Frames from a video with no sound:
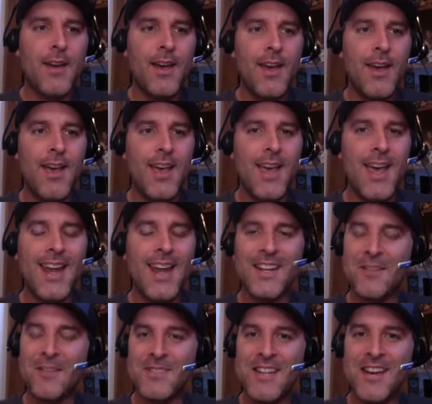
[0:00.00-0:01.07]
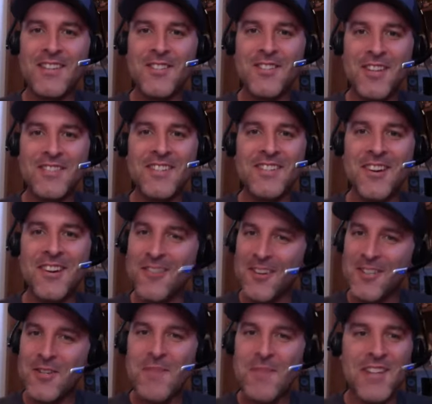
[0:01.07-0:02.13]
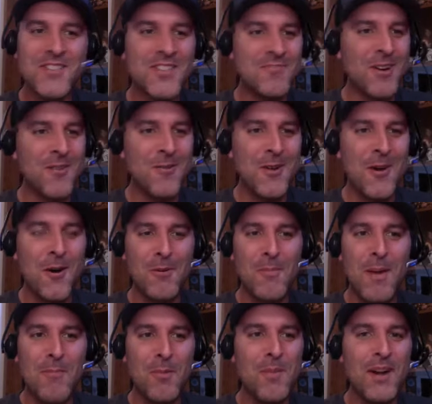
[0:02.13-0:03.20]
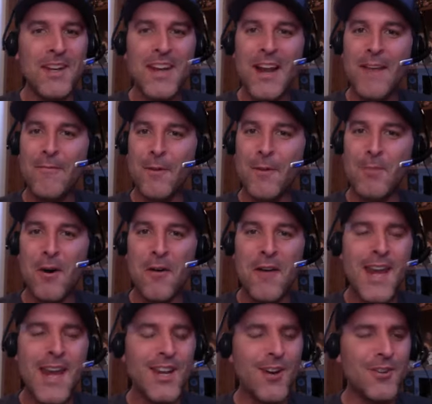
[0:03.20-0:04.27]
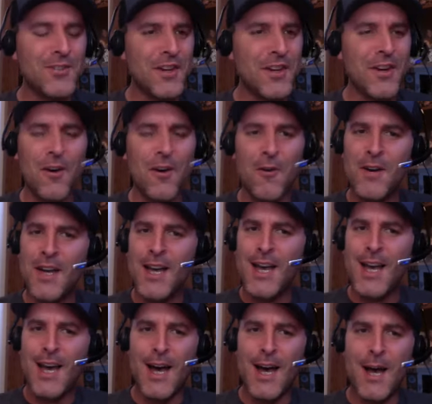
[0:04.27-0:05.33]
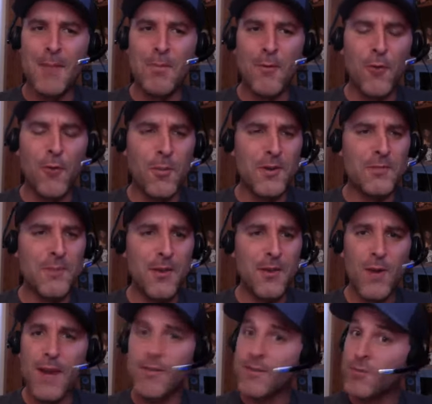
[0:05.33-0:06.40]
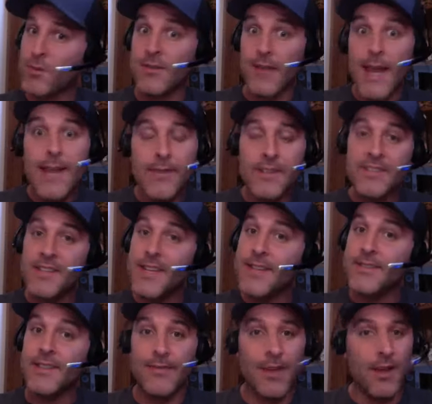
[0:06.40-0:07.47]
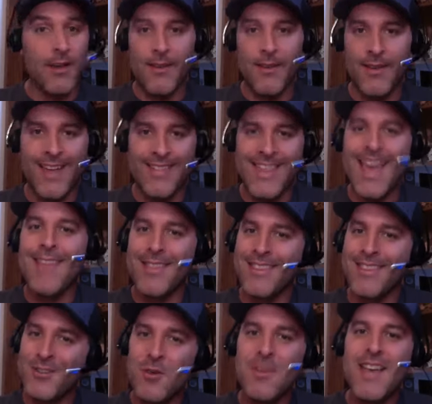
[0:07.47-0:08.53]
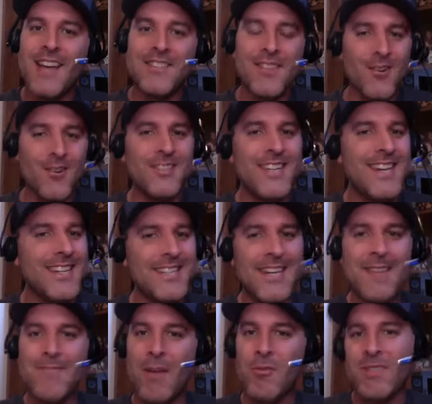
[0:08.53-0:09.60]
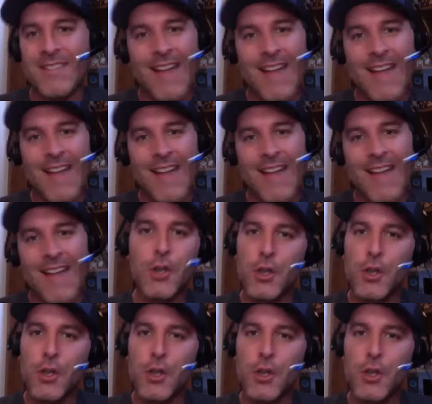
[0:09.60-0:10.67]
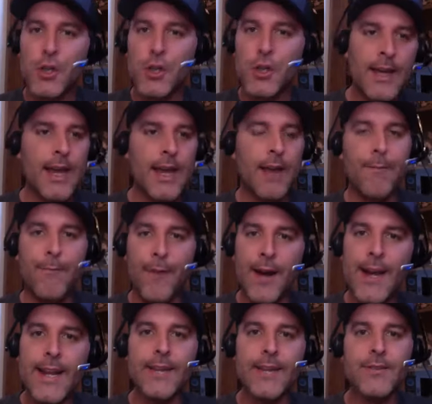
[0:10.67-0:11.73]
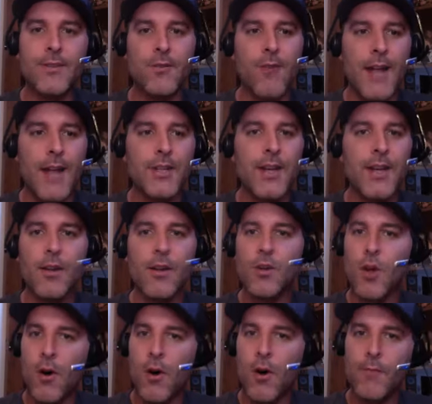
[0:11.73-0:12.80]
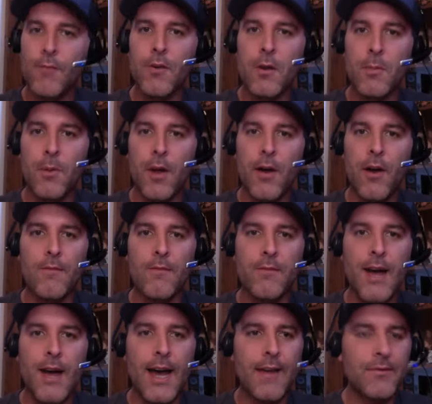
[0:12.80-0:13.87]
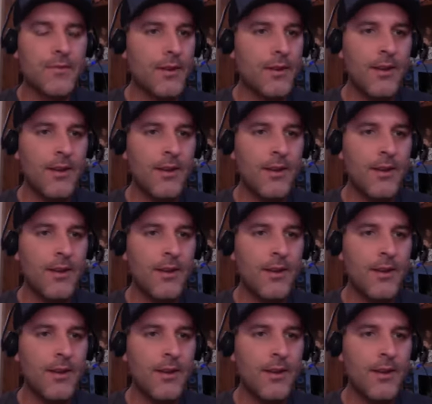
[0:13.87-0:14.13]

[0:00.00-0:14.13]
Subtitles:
and it comes down to Justin Tucker, as you mentioned. We all remember Monday Night Football 8 years ago. A performance by the Ravens was late in the season. That 2013 team that was not very good, but kind of fighting, scratching and clawing for their playoff lives. And